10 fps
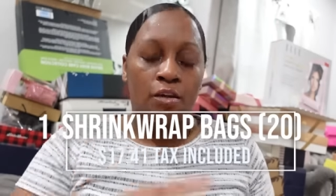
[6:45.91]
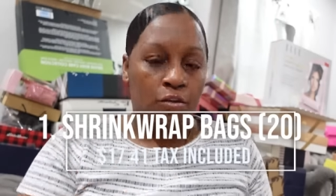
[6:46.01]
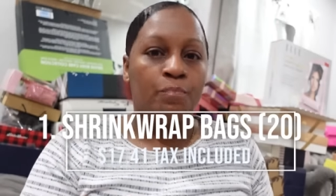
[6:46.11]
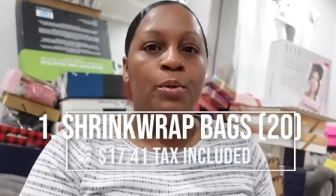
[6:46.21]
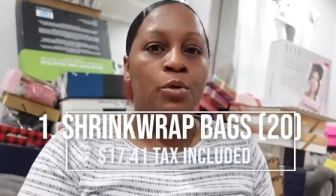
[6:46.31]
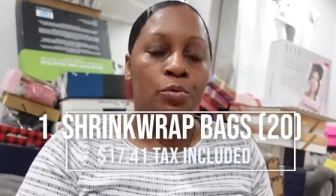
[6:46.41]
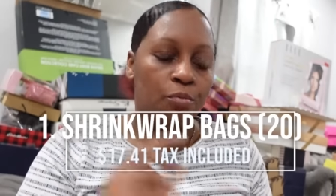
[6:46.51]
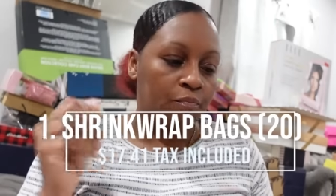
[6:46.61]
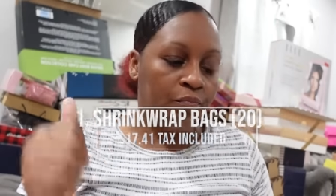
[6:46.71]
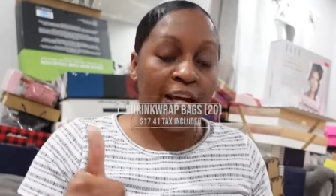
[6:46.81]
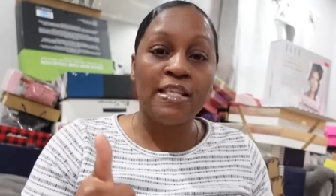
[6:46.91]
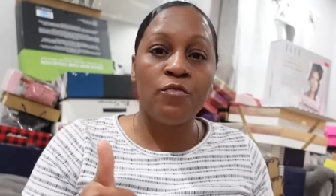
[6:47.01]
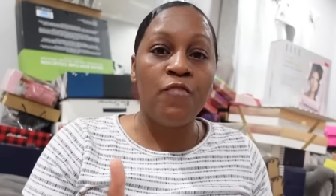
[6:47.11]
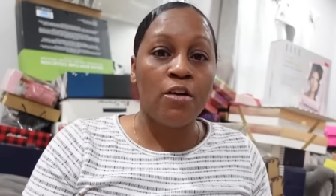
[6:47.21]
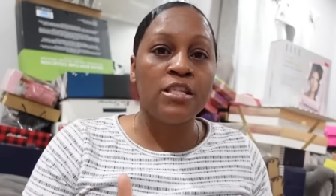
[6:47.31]
Boom. That's
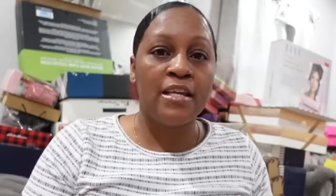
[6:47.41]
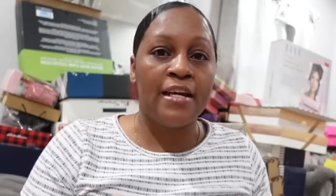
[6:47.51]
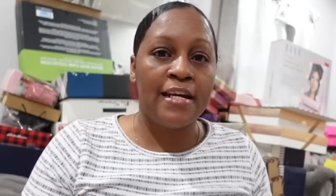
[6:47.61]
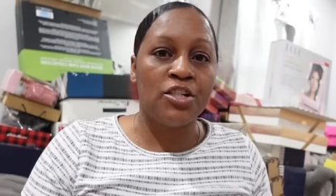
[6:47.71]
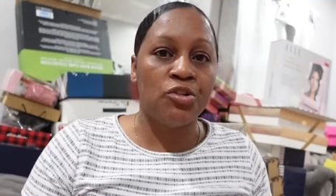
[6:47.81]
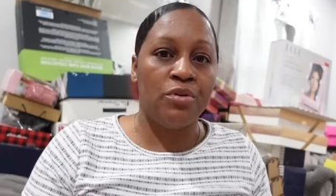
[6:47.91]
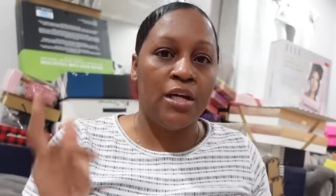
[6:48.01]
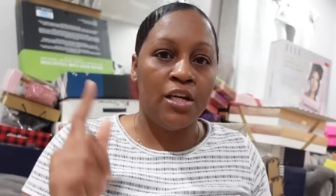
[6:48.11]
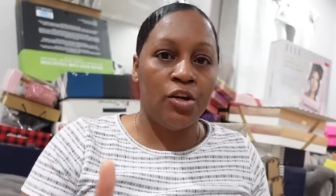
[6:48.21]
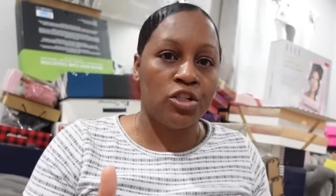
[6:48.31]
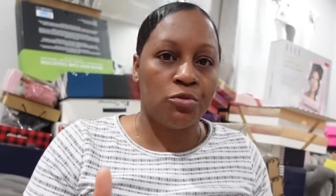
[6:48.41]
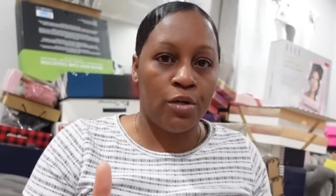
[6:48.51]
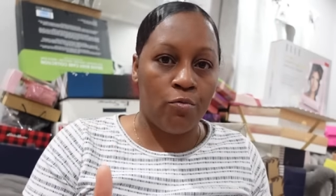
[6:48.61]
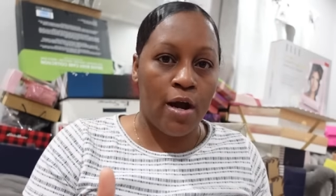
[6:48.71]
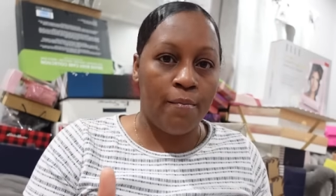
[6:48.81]
the first thing that you need, your
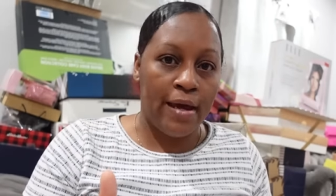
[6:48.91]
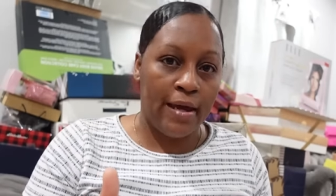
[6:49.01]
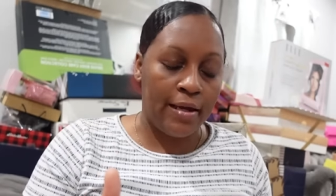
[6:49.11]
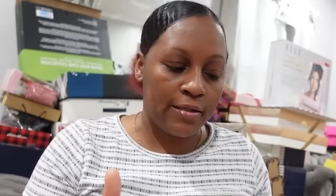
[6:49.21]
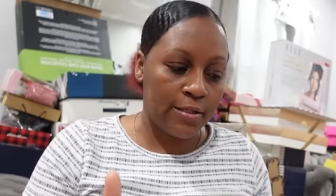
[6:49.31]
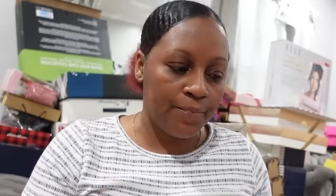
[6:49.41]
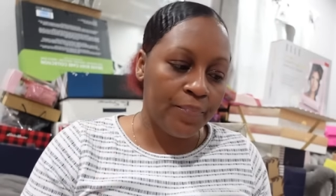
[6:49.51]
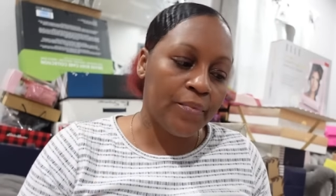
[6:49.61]
shrink wrap bags.